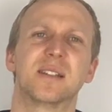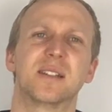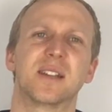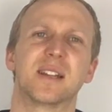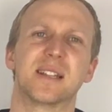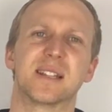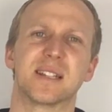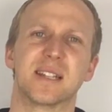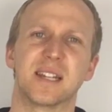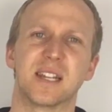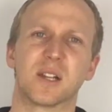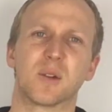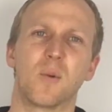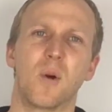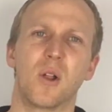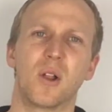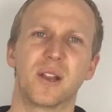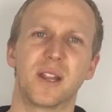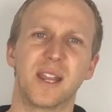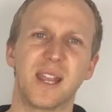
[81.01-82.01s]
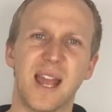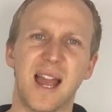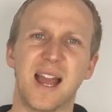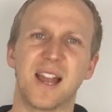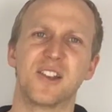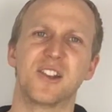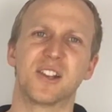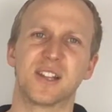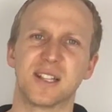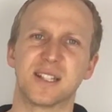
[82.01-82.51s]
You can see equality
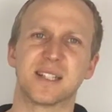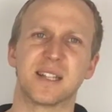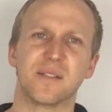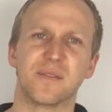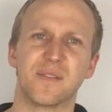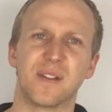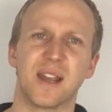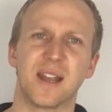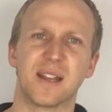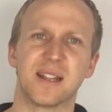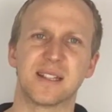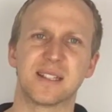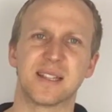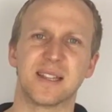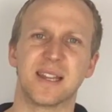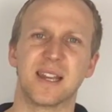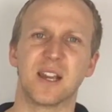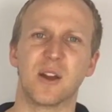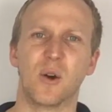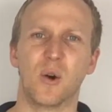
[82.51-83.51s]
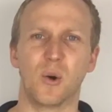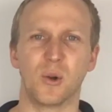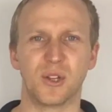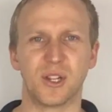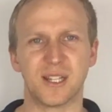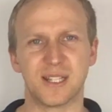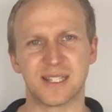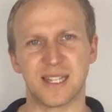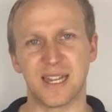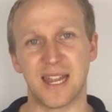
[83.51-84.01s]
and you can see fairness there, or
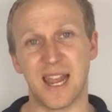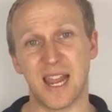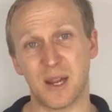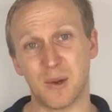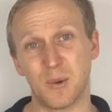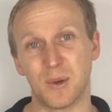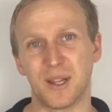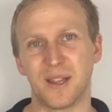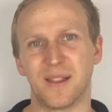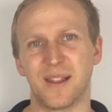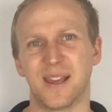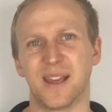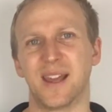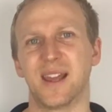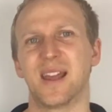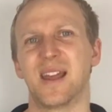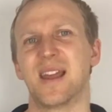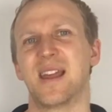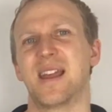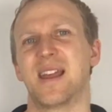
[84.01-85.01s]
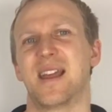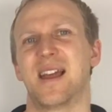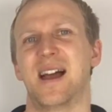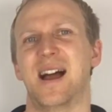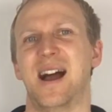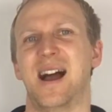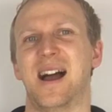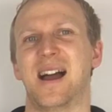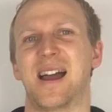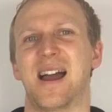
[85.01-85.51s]
you can see equity there.
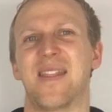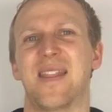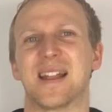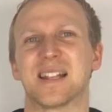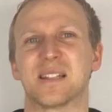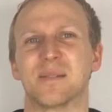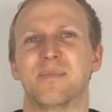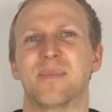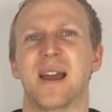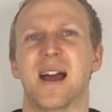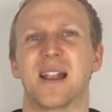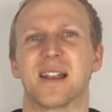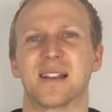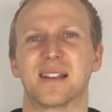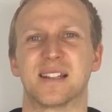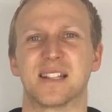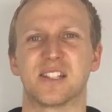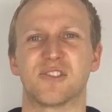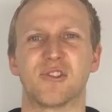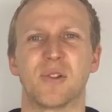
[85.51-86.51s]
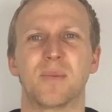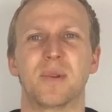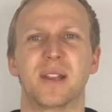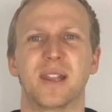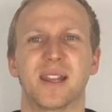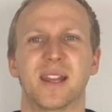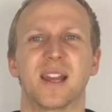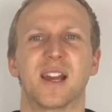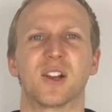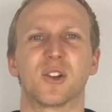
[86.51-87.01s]
And that's about
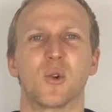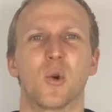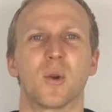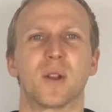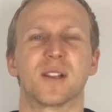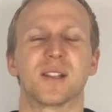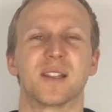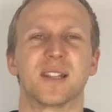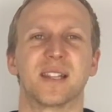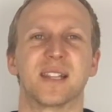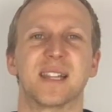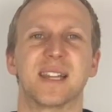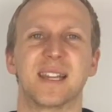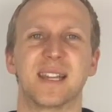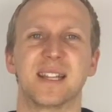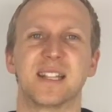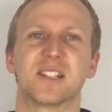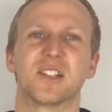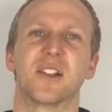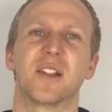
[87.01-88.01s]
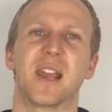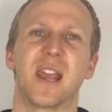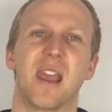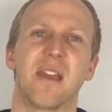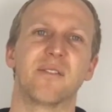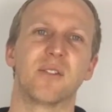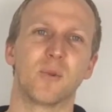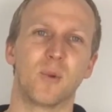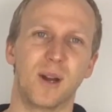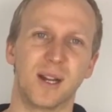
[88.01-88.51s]
distributing it according to the needs so that
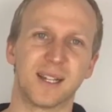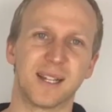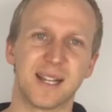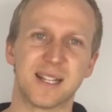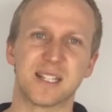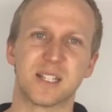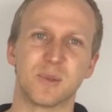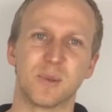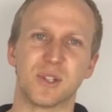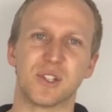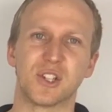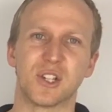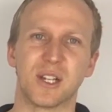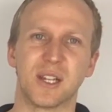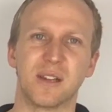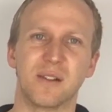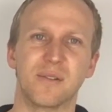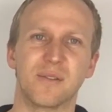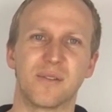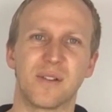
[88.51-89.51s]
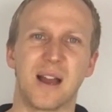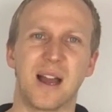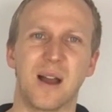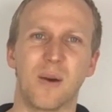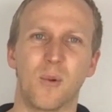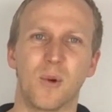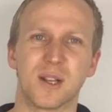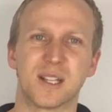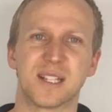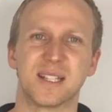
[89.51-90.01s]
everyone gets to achieve
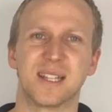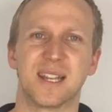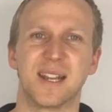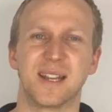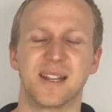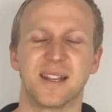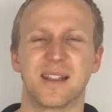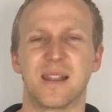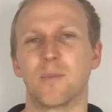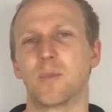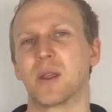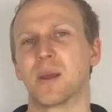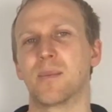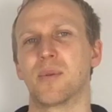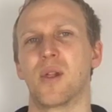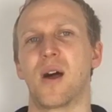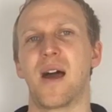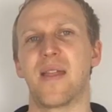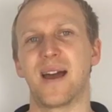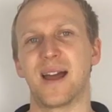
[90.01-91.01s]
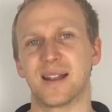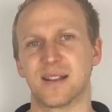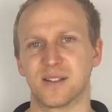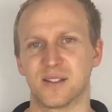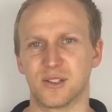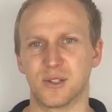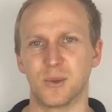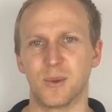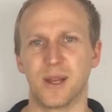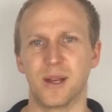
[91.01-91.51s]
what's needed, and then we apply that
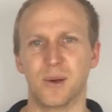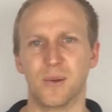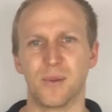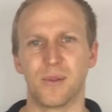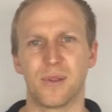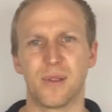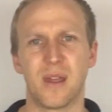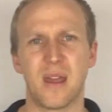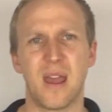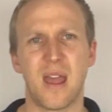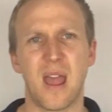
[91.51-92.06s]
to health.